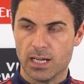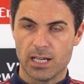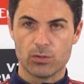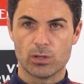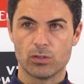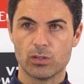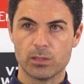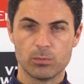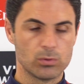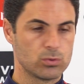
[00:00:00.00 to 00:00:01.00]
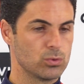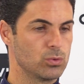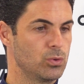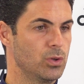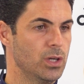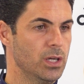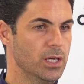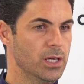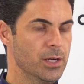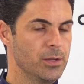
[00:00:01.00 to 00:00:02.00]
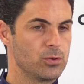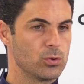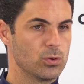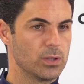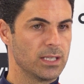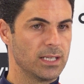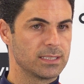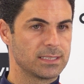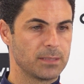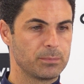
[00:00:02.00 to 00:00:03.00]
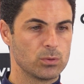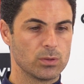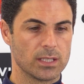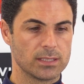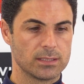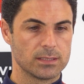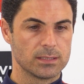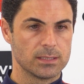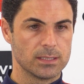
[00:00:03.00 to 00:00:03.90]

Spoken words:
and you are not able to step to that,